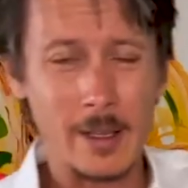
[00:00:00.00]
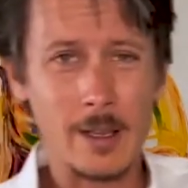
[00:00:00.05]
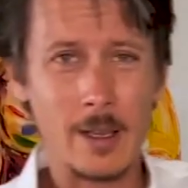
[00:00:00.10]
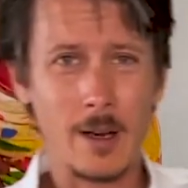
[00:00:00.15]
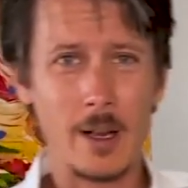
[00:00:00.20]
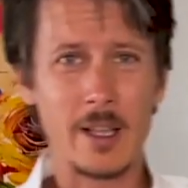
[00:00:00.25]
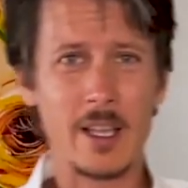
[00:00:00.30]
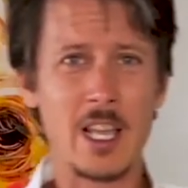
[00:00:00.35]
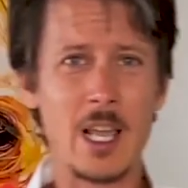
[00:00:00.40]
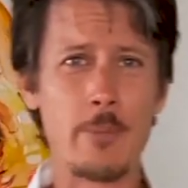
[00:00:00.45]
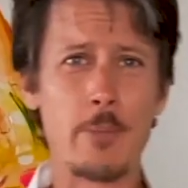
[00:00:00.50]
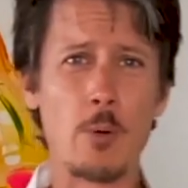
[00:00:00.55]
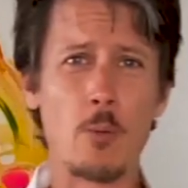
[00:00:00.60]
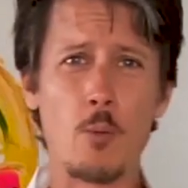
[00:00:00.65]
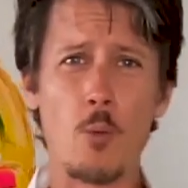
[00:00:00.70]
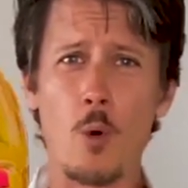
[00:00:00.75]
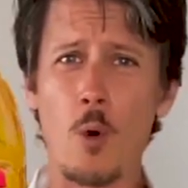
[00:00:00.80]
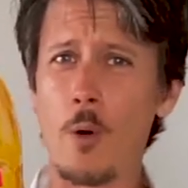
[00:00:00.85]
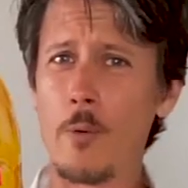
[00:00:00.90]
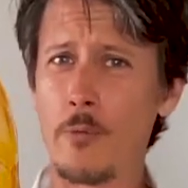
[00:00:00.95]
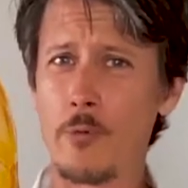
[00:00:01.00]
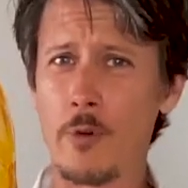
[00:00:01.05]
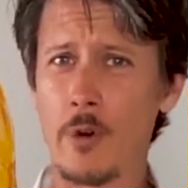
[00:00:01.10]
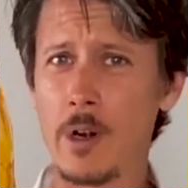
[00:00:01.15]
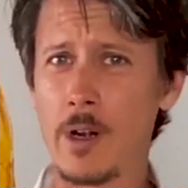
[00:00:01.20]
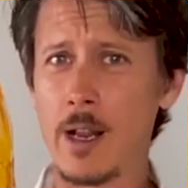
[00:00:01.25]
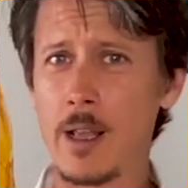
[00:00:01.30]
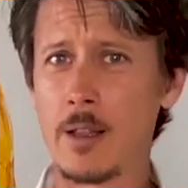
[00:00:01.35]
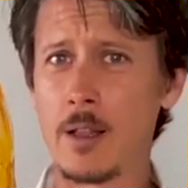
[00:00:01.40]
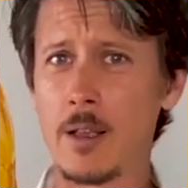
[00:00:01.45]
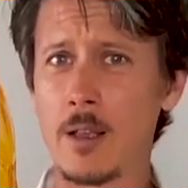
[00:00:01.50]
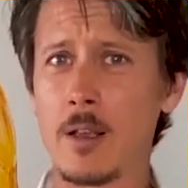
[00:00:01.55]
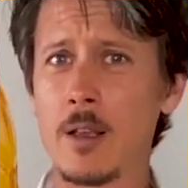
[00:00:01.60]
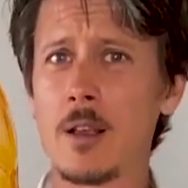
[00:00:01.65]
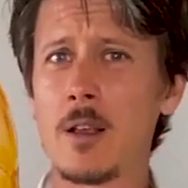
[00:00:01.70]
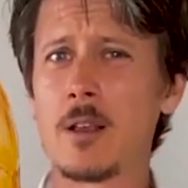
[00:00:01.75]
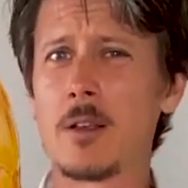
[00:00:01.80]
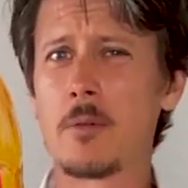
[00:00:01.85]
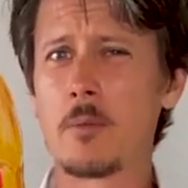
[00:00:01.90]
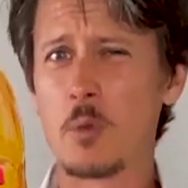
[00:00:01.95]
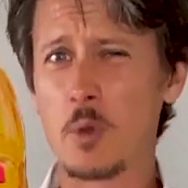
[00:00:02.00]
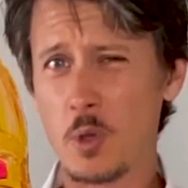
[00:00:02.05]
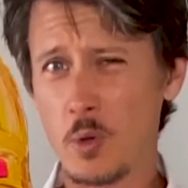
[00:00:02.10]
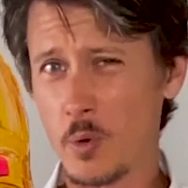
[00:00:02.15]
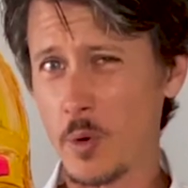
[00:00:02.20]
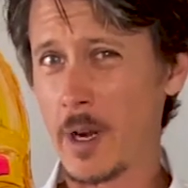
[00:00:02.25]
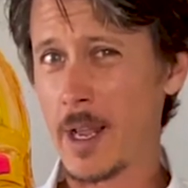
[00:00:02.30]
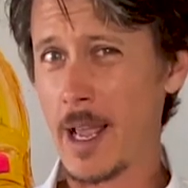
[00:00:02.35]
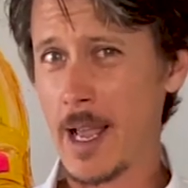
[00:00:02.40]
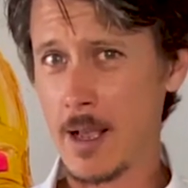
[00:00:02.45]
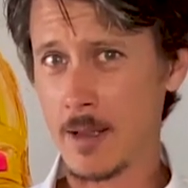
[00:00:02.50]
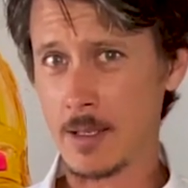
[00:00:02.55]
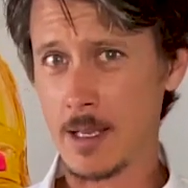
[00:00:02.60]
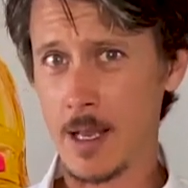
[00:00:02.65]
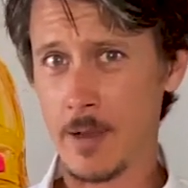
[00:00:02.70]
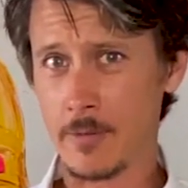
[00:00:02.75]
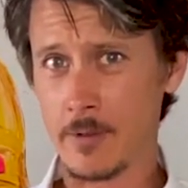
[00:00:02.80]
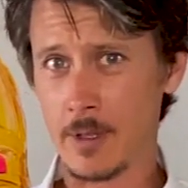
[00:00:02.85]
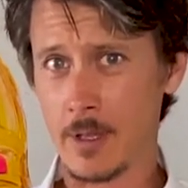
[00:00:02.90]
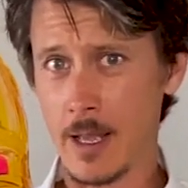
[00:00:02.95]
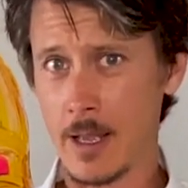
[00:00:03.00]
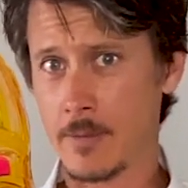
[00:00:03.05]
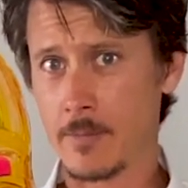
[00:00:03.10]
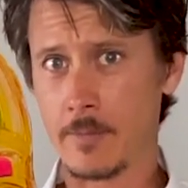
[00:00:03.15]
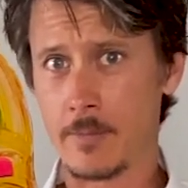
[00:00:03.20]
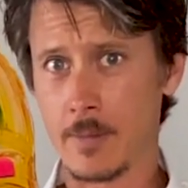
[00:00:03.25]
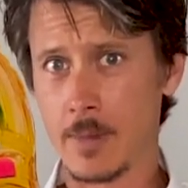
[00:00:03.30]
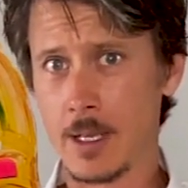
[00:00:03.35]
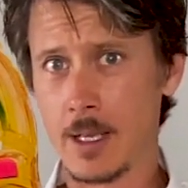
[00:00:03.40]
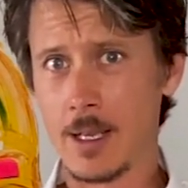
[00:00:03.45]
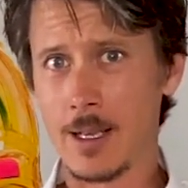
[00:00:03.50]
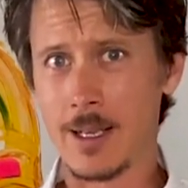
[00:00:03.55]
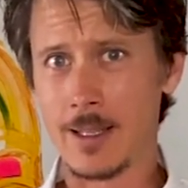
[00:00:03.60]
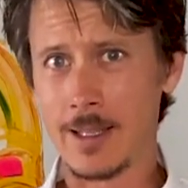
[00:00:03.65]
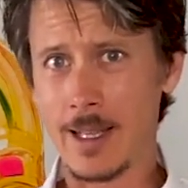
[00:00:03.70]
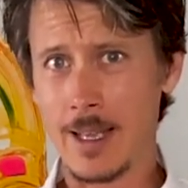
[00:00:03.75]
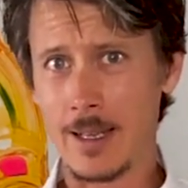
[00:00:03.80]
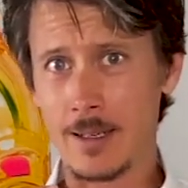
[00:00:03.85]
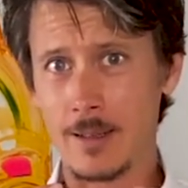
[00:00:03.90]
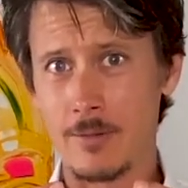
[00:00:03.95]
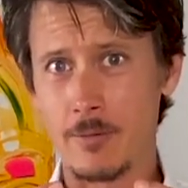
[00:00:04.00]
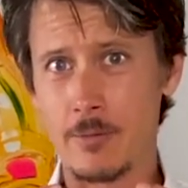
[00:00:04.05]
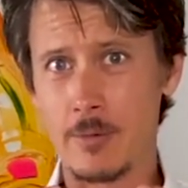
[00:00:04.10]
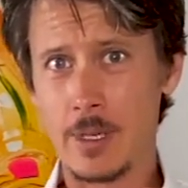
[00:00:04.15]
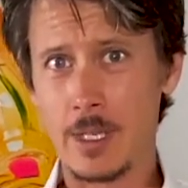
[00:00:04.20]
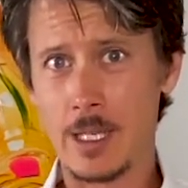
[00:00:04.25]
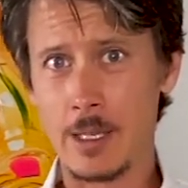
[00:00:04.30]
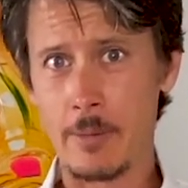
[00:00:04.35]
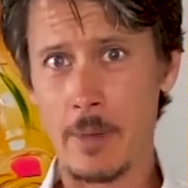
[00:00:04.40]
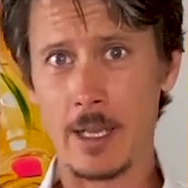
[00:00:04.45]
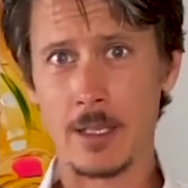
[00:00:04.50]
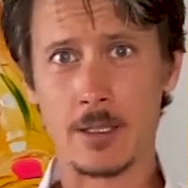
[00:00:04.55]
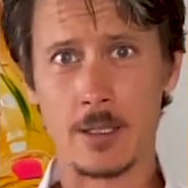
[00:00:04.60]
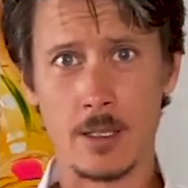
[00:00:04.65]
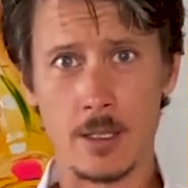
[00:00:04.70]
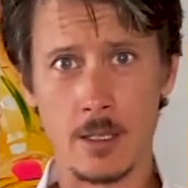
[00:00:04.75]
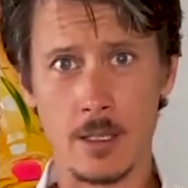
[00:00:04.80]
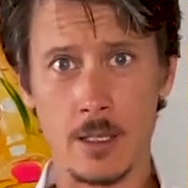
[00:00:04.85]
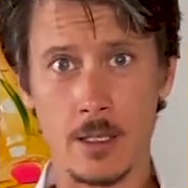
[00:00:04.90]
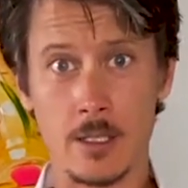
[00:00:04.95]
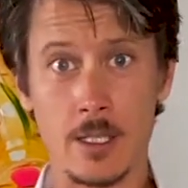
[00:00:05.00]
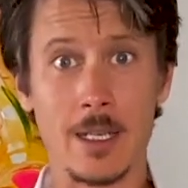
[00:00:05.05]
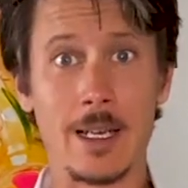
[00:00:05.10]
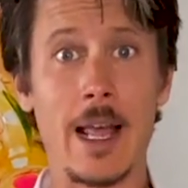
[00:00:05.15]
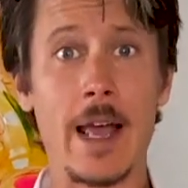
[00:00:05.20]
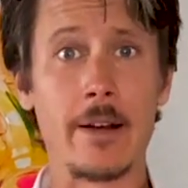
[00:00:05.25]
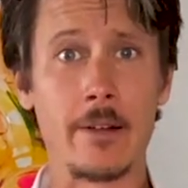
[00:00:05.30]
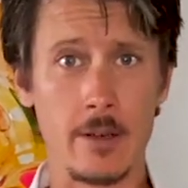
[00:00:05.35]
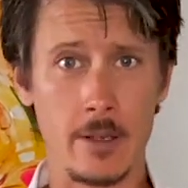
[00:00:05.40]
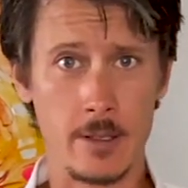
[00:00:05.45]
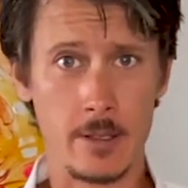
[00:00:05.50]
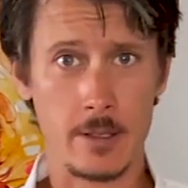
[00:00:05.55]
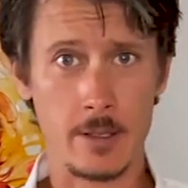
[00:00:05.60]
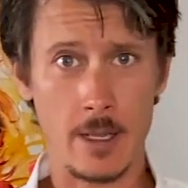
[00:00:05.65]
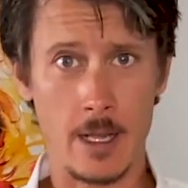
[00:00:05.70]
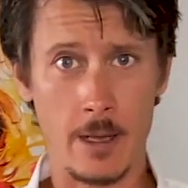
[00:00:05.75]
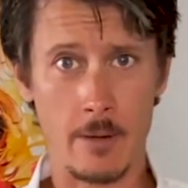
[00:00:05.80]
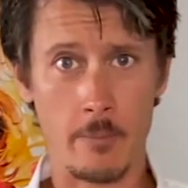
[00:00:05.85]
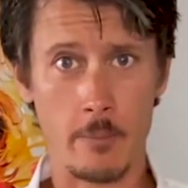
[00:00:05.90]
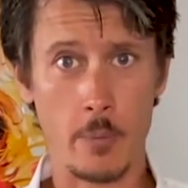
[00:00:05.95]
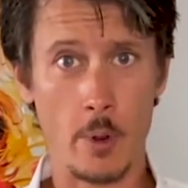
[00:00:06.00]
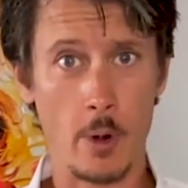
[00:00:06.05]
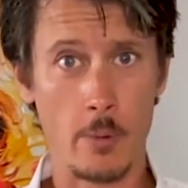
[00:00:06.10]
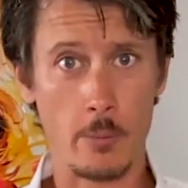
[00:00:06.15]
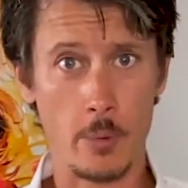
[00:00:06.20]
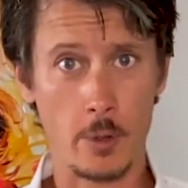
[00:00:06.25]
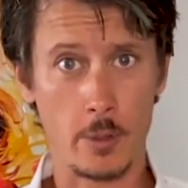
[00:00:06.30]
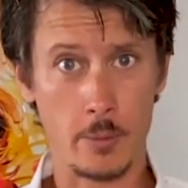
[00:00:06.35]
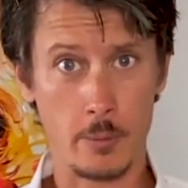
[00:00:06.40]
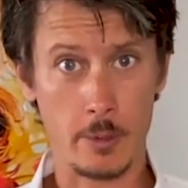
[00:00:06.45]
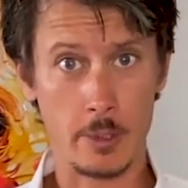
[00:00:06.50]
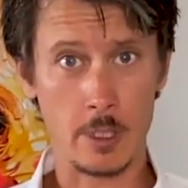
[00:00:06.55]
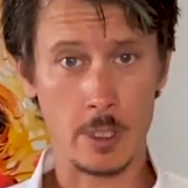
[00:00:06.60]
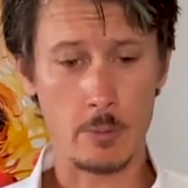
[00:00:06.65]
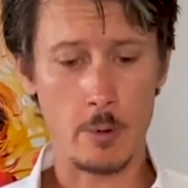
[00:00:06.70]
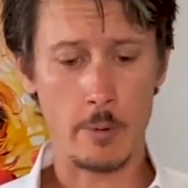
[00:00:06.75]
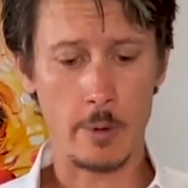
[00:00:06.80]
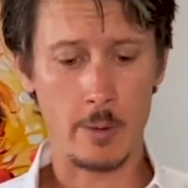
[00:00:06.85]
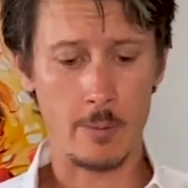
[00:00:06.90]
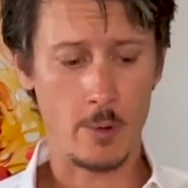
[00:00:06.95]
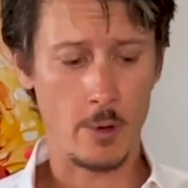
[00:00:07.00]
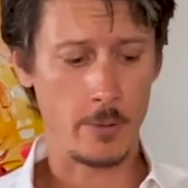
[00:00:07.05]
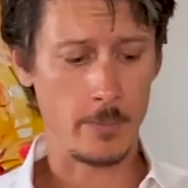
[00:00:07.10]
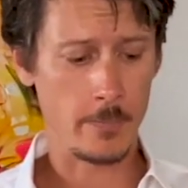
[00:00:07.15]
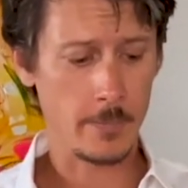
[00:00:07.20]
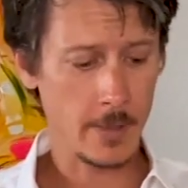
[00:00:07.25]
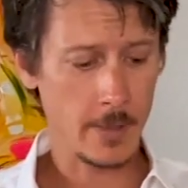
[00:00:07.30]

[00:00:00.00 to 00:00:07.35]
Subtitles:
And I keep it warm for another 3 hours after that. And that really makes a gelatinous bone broth, which is what we want.